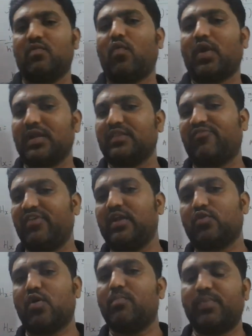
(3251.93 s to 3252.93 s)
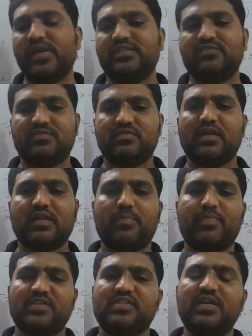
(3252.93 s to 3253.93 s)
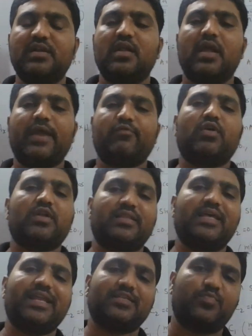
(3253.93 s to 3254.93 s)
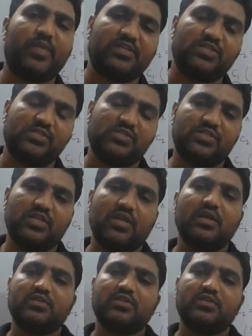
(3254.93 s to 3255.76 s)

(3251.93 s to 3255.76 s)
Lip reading: what are the field components that are present and what are their expressions.